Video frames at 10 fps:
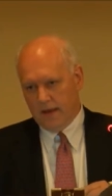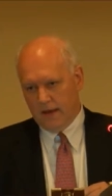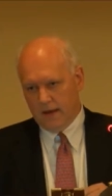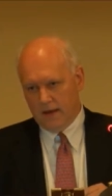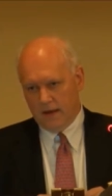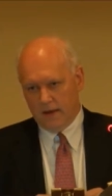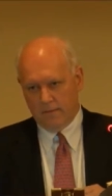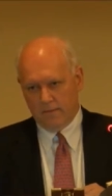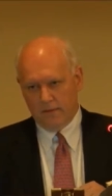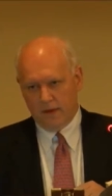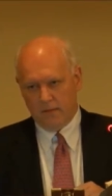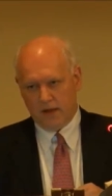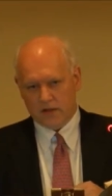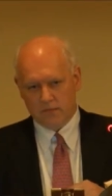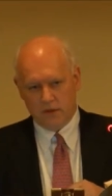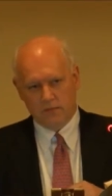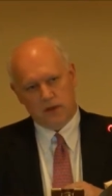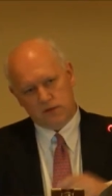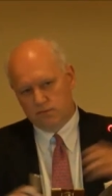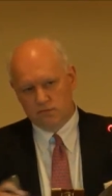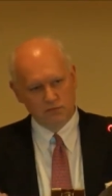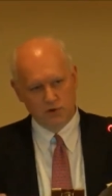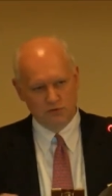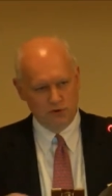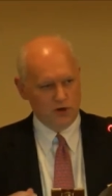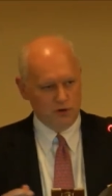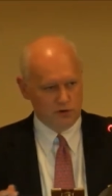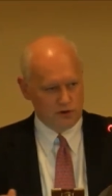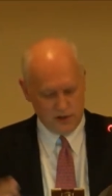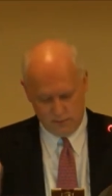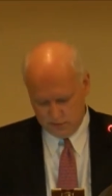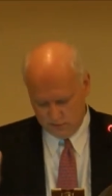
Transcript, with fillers: in, um, in Belgium. In Belgium, we drink all the time,